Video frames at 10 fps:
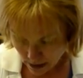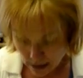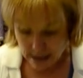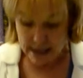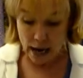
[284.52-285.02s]

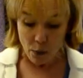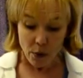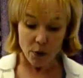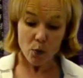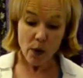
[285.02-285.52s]
Now
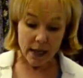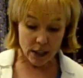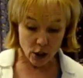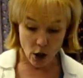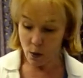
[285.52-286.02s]
we're ready
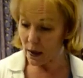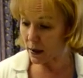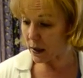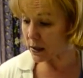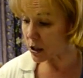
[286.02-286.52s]
to go
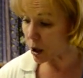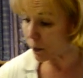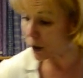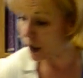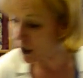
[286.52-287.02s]
in and start putting on